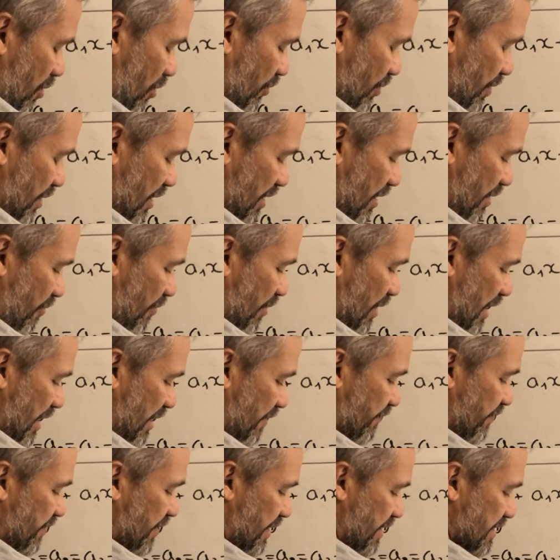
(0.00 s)
on the
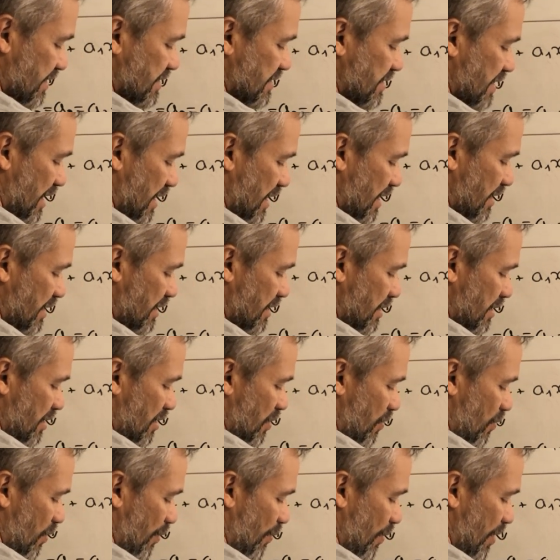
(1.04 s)
left hand side,
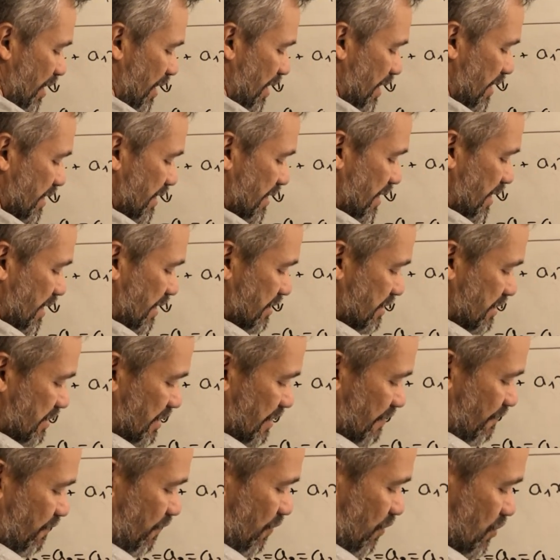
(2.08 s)
we will get that
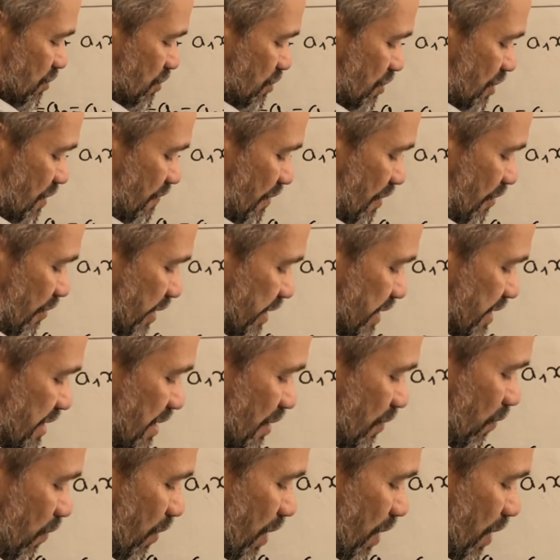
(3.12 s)
the function evaluated at